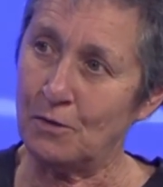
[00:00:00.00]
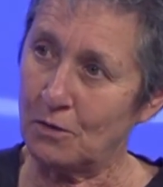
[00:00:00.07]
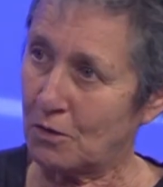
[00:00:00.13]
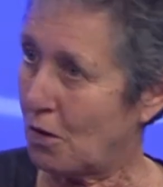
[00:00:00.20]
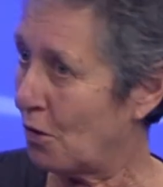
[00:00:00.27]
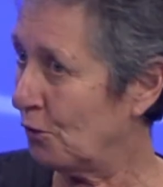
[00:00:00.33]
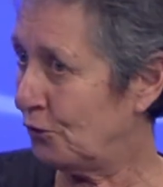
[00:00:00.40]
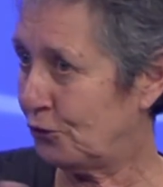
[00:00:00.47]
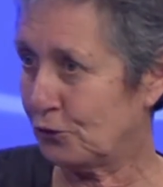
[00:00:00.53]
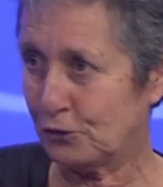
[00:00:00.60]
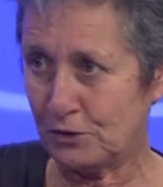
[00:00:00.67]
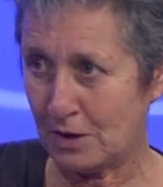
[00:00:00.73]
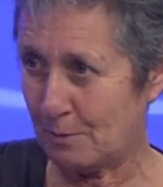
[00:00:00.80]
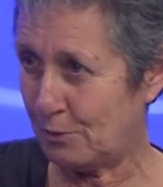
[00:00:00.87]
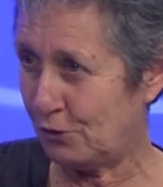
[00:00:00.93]
coastal
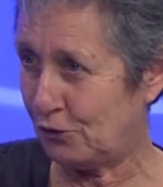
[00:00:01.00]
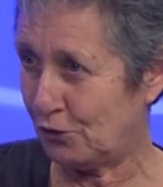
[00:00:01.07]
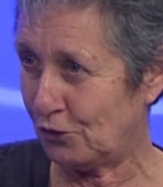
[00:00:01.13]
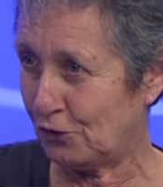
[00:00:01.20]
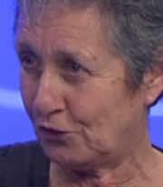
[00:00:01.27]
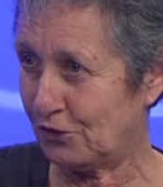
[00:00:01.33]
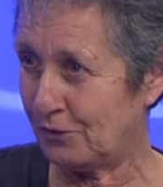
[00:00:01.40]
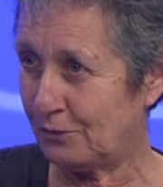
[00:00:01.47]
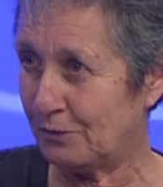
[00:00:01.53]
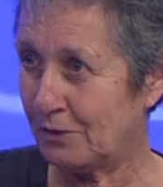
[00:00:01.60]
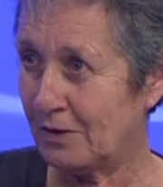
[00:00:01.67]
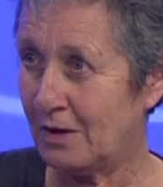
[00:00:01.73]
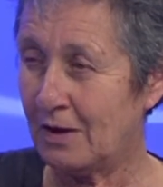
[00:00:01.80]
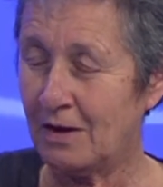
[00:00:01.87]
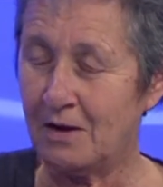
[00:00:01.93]
temperatures,
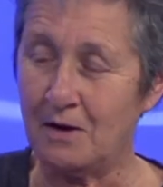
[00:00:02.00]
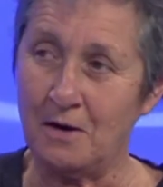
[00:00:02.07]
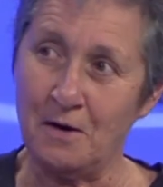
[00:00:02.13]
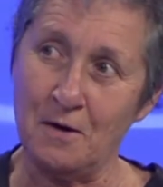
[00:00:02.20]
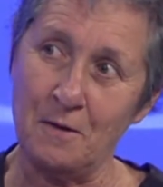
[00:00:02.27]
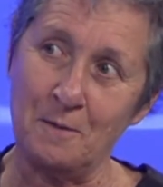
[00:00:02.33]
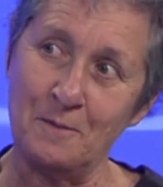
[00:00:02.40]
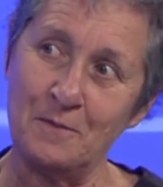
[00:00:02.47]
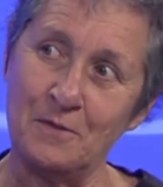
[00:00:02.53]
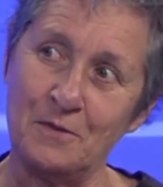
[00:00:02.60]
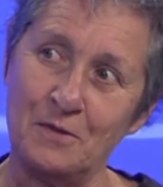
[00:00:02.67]
the